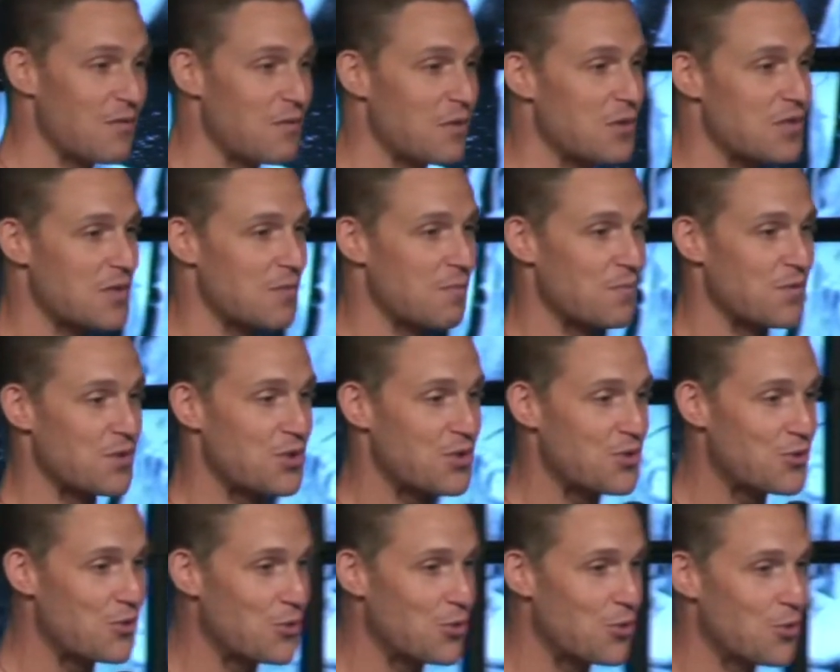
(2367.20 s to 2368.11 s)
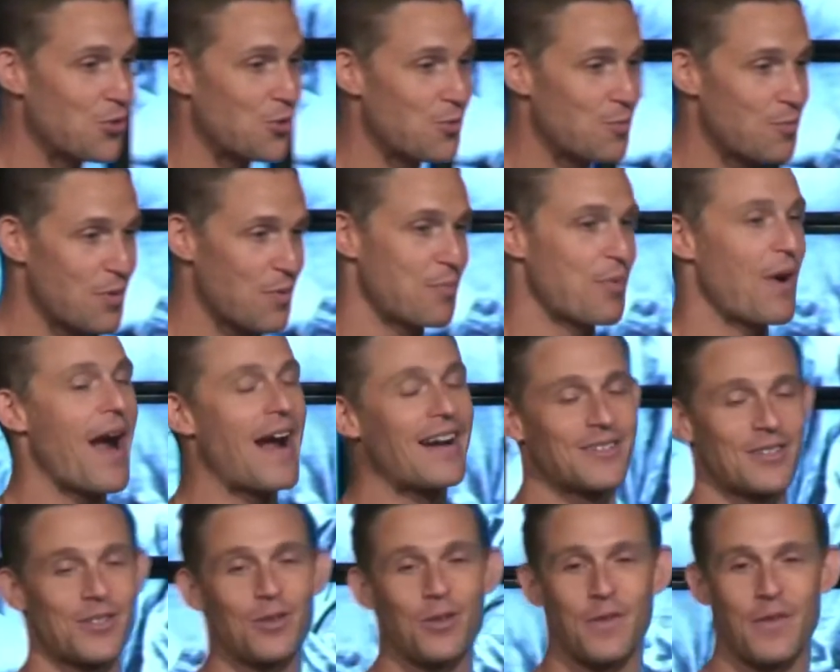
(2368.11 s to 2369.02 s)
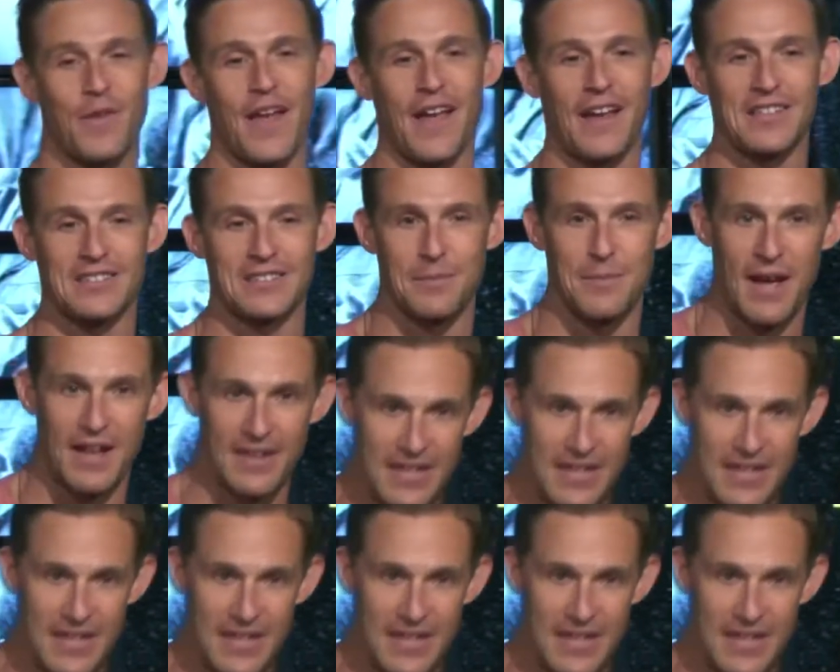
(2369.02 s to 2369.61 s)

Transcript: you some super practical things about